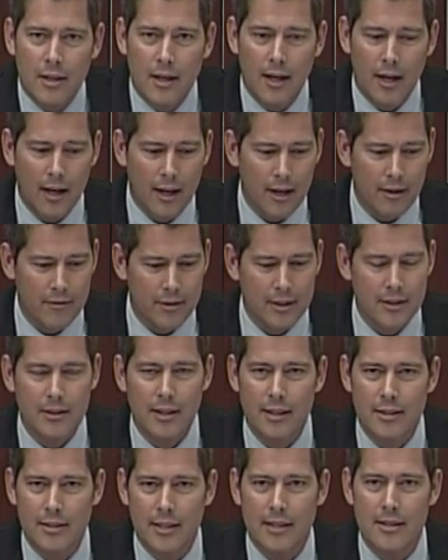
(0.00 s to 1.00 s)
of
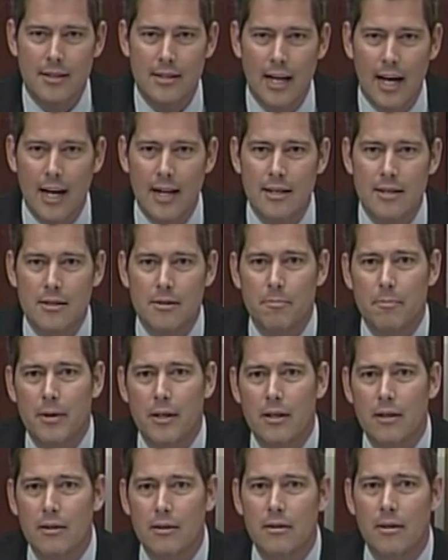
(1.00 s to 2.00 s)
a tick size
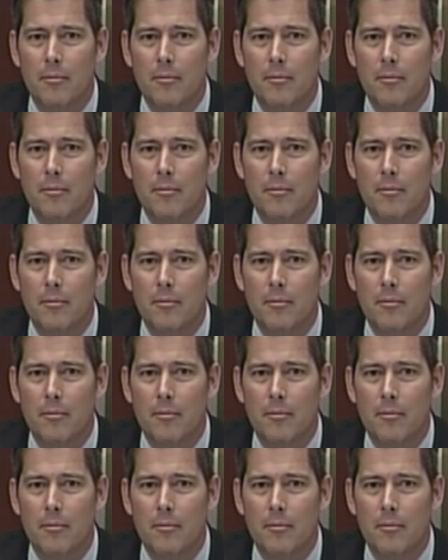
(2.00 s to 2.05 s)
bill?